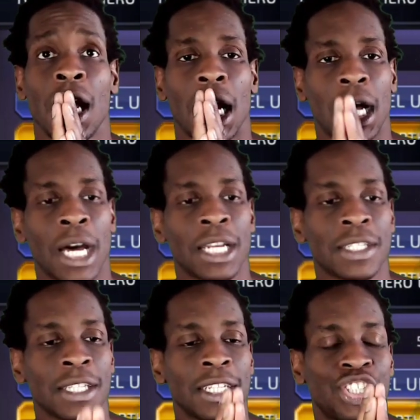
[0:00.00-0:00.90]

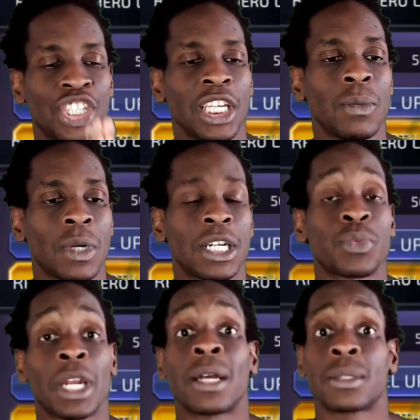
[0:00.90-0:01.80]
honestly, she was, when
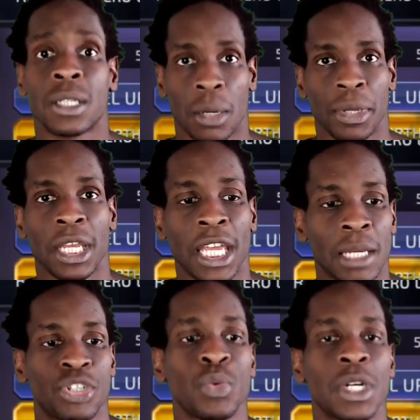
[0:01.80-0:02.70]
I started playing the game,
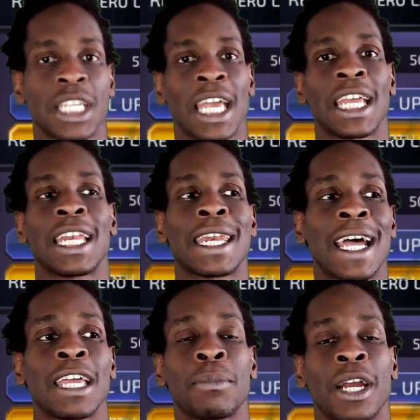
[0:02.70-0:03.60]
she was a
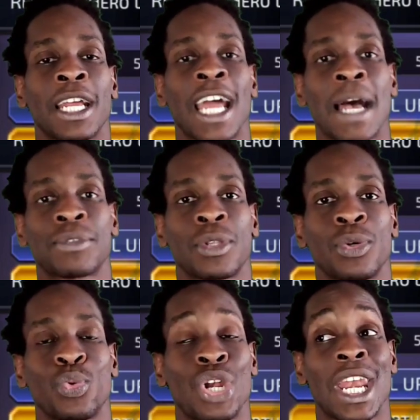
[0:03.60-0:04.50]
nightmare, an absolute
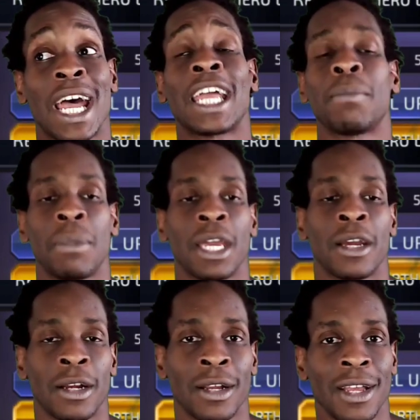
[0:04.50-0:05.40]

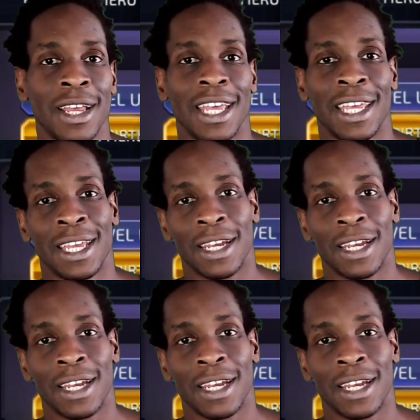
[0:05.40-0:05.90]
nightmare in